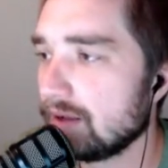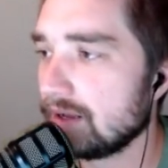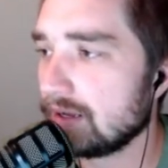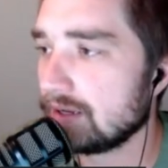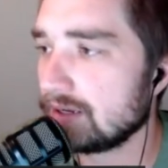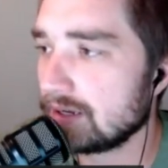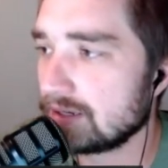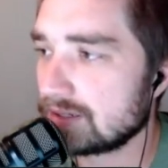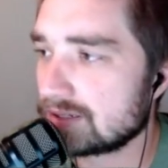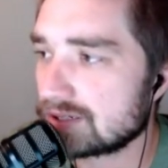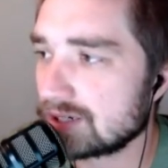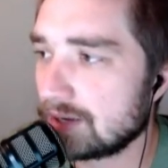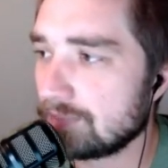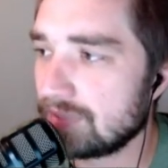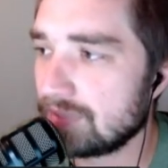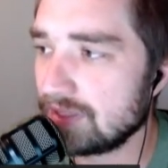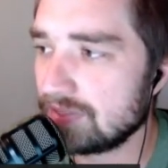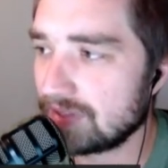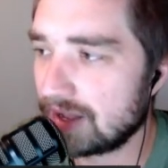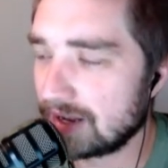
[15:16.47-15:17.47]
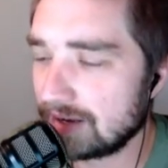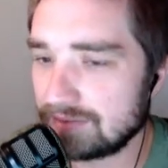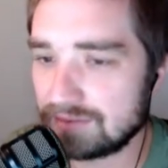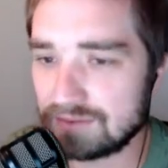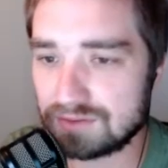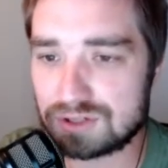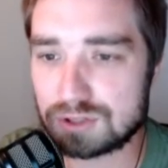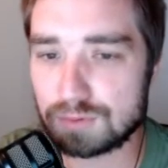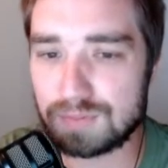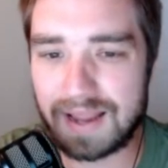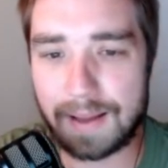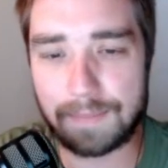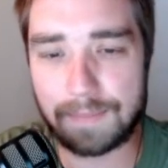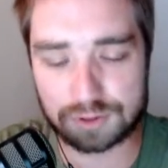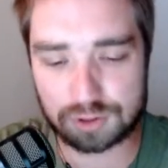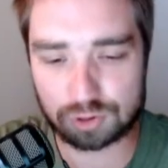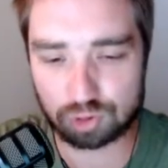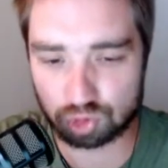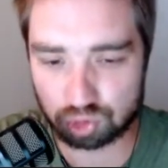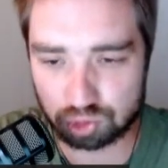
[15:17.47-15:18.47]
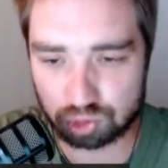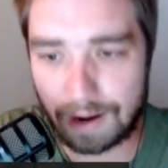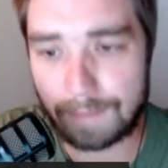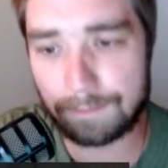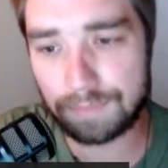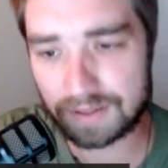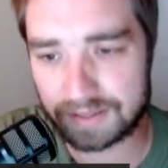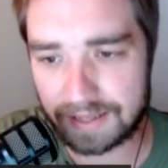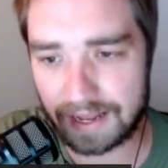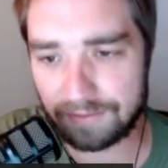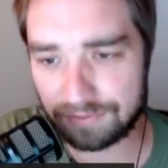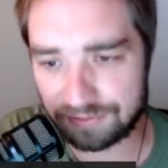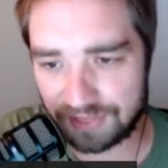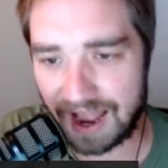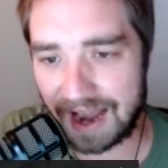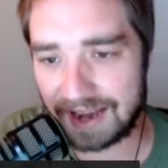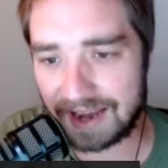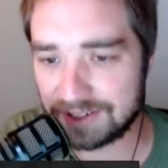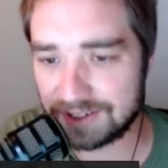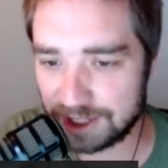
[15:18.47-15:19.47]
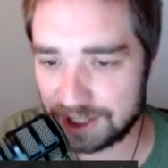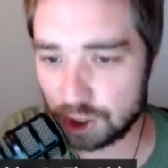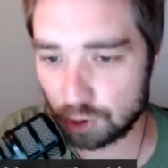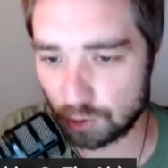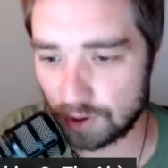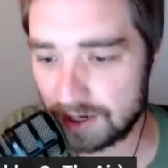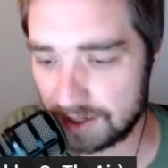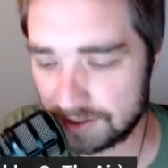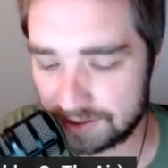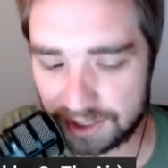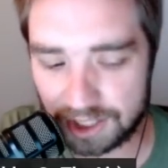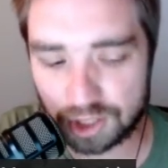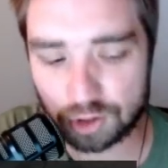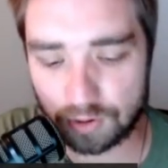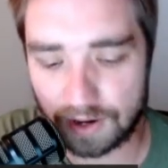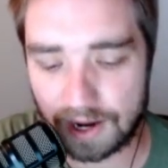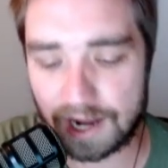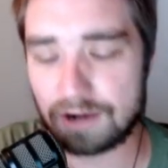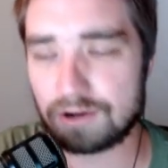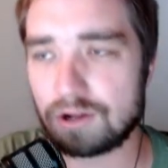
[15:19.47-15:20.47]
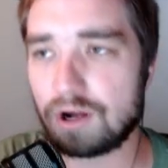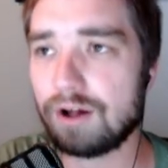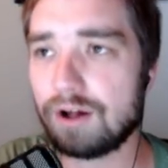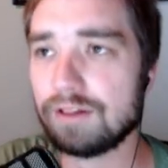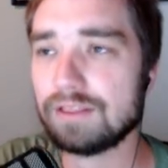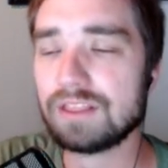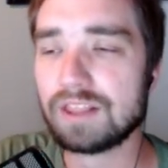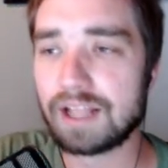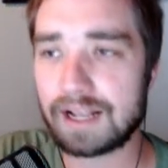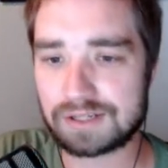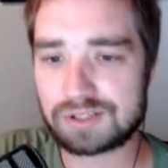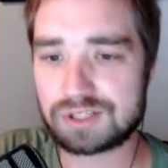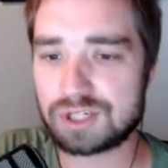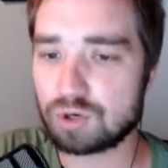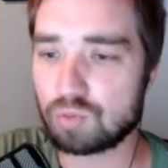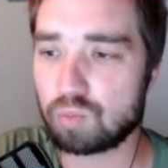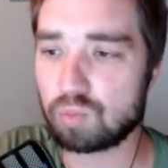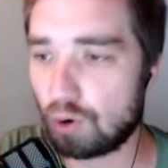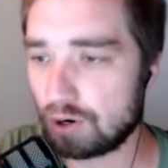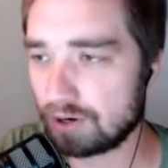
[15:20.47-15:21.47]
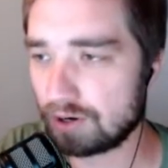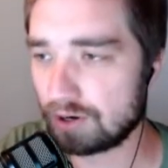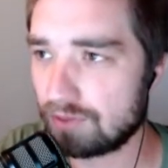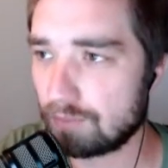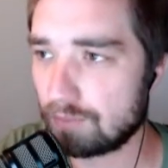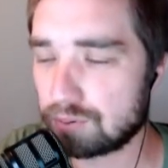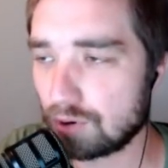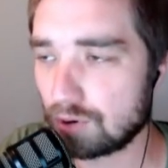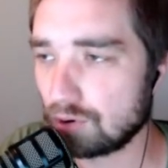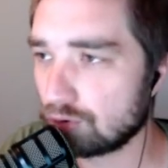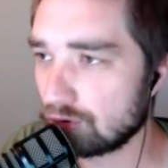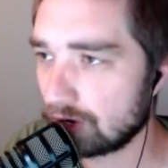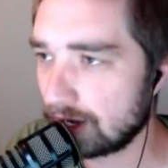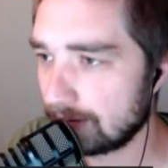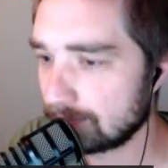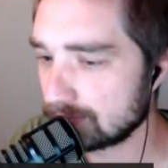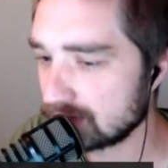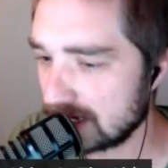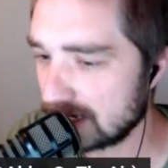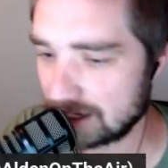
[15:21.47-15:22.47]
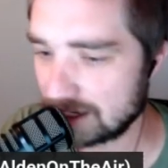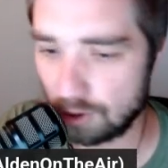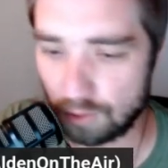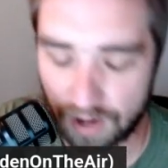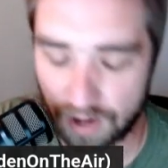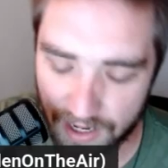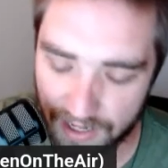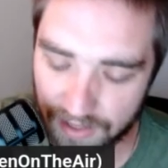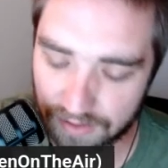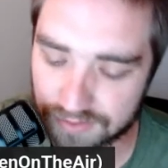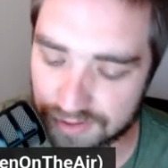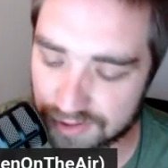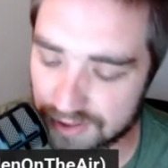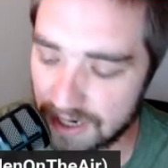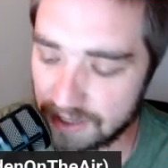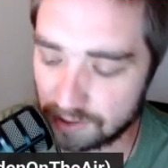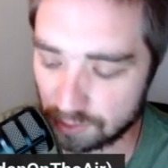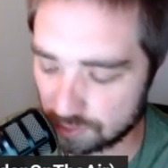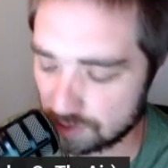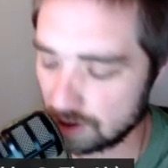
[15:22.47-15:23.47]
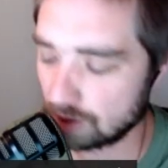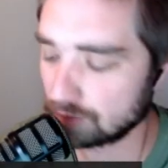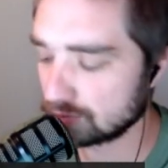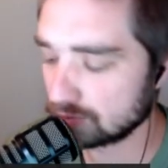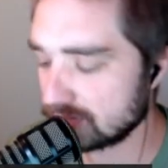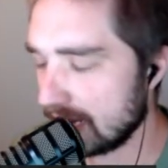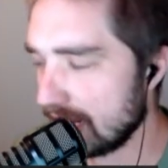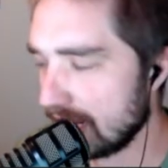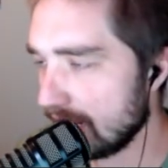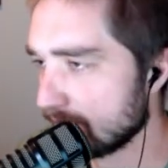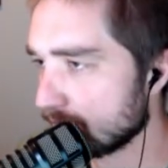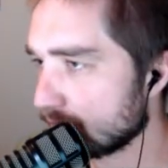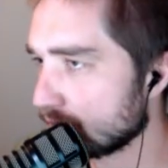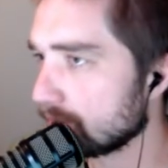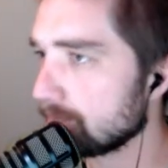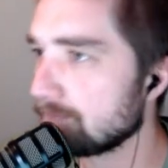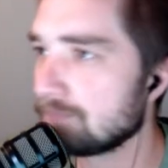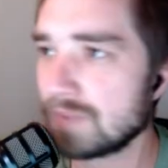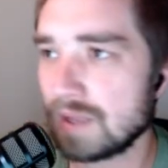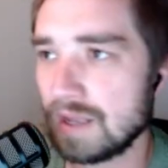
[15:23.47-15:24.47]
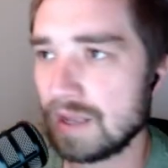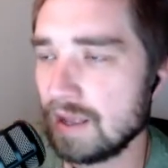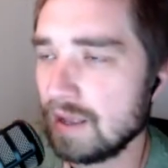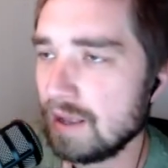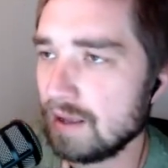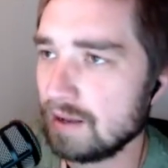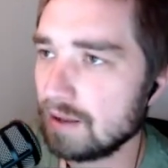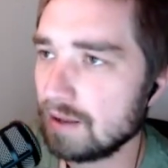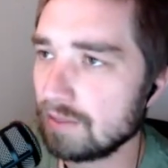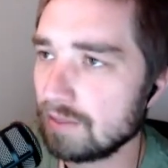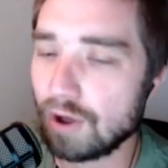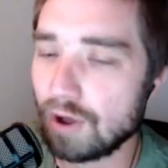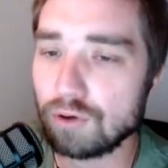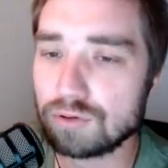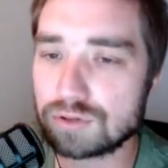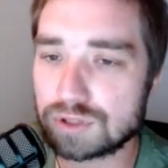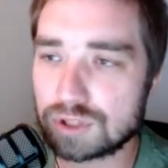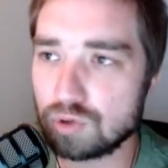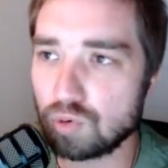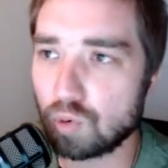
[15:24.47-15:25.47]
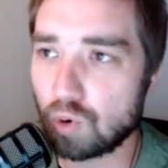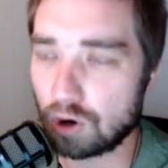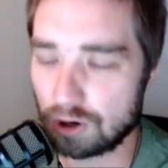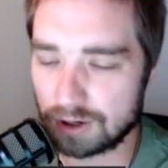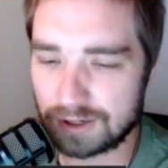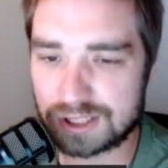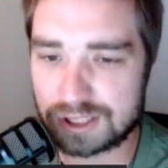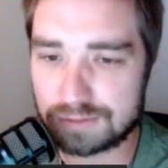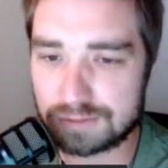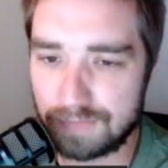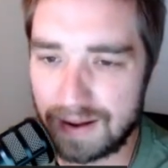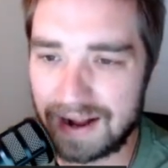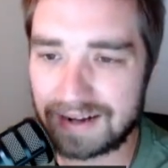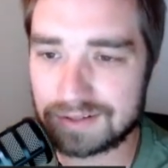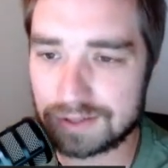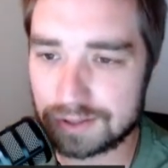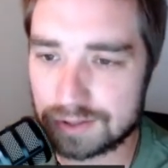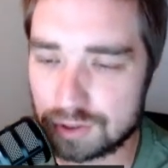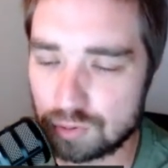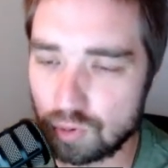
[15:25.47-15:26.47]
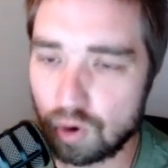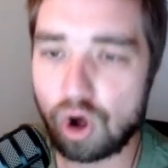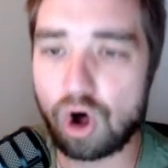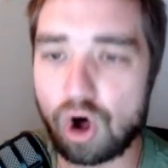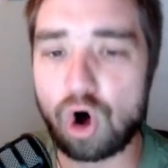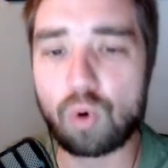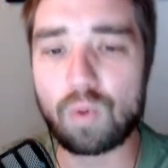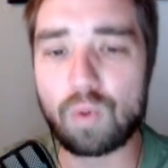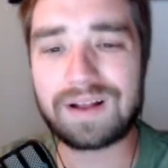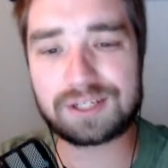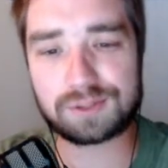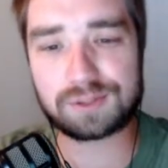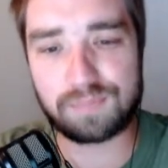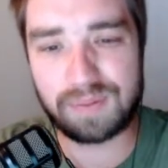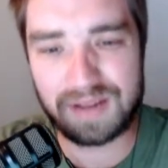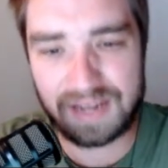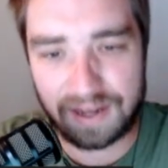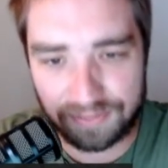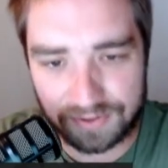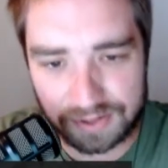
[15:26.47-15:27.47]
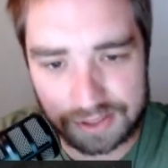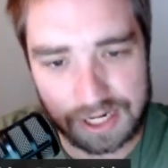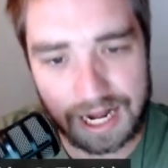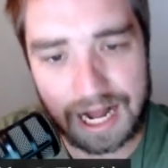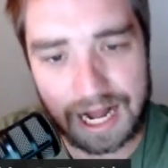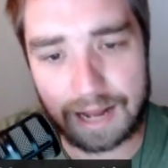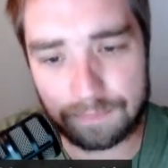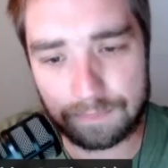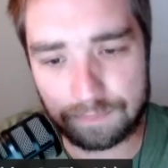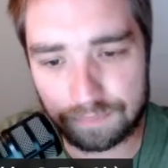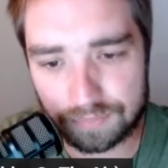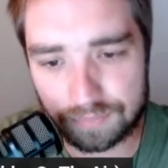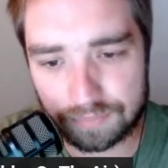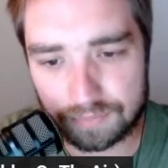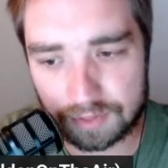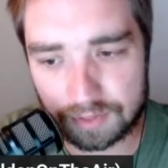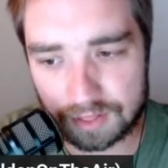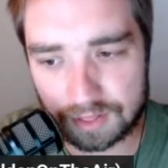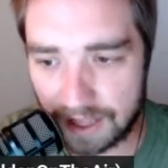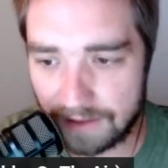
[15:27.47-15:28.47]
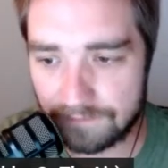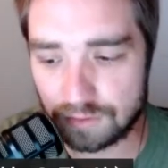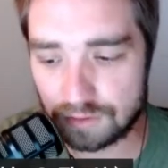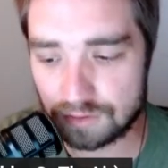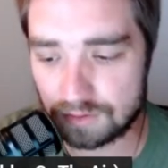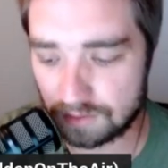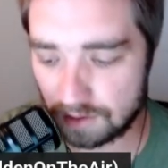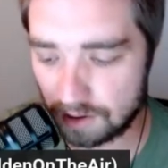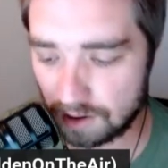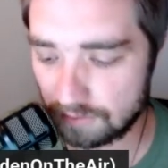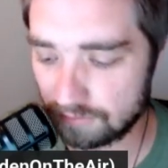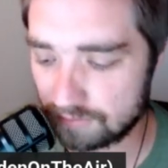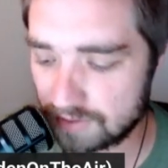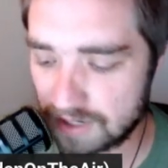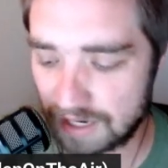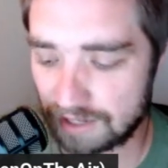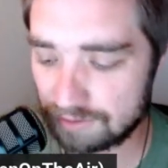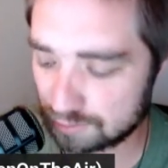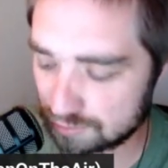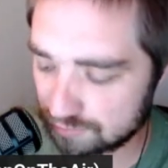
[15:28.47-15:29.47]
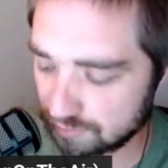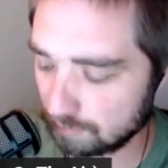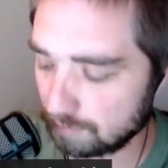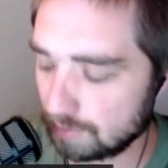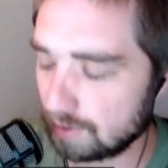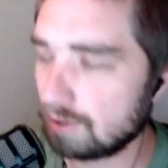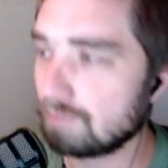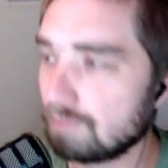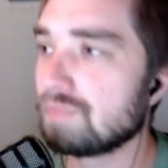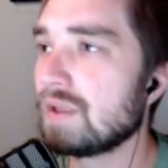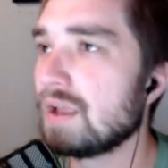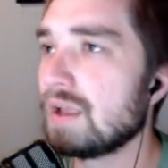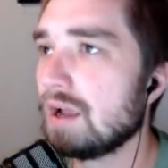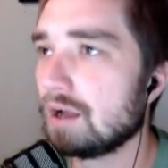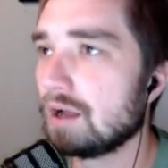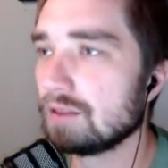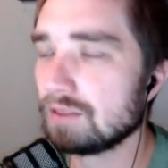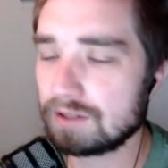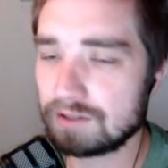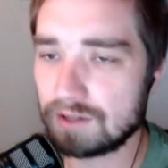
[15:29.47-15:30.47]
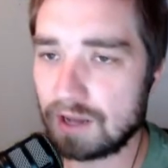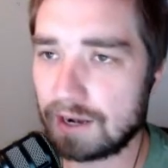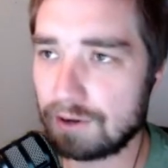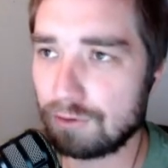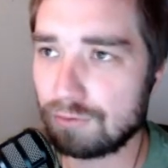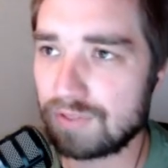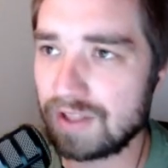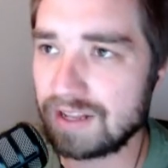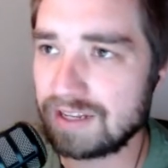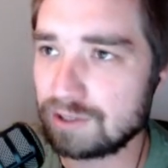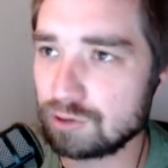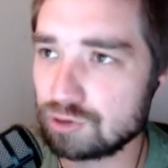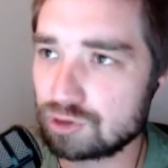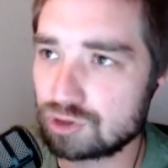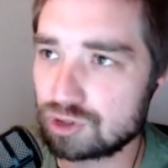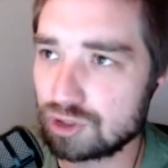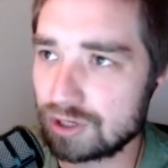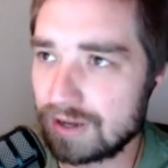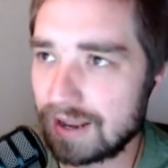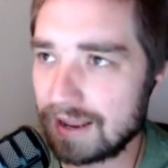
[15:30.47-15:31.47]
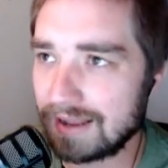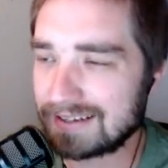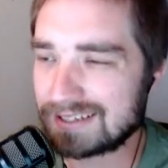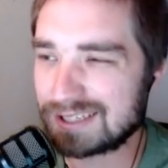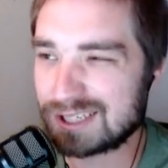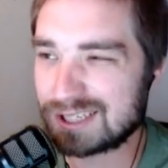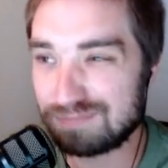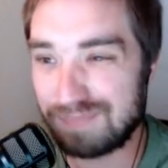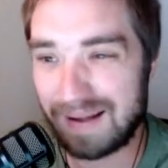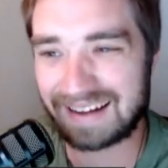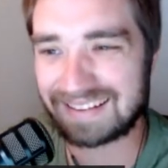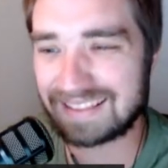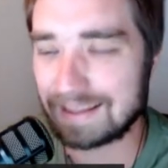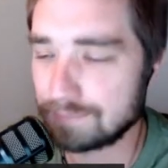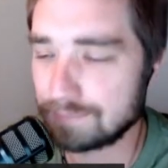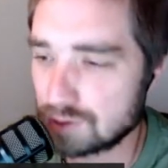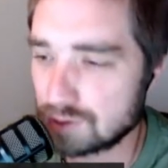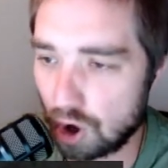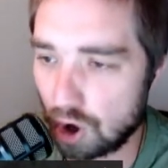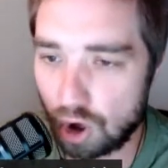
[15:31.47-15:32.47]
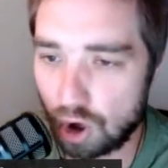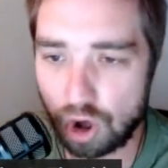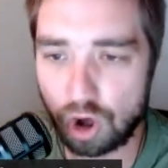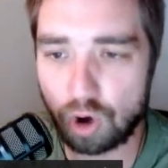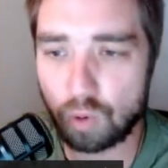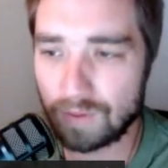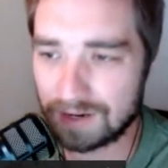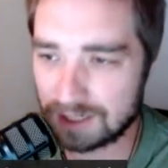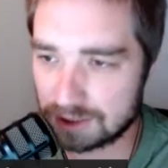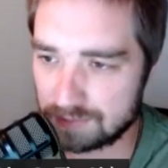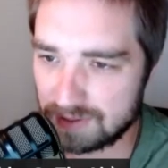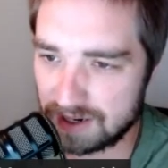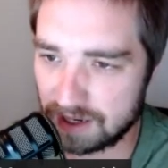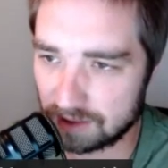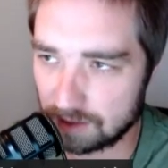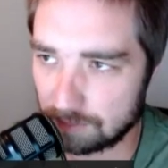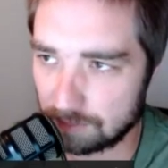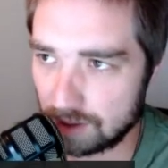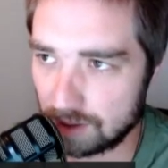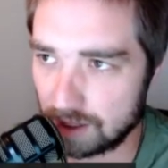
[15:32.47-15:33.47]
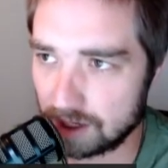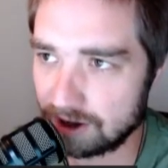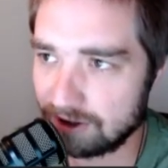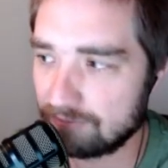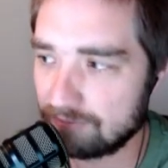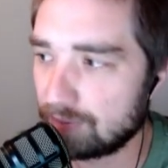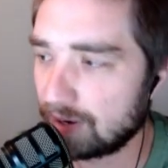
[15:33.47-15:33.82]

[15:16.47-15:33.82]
it's something that to be able to replicate that year in and year out, unless you're one of the programs like Ohio State or Notre Dame or those who are expected to always be at the top level of college football, I don't think you should expect them to always be in the playoff.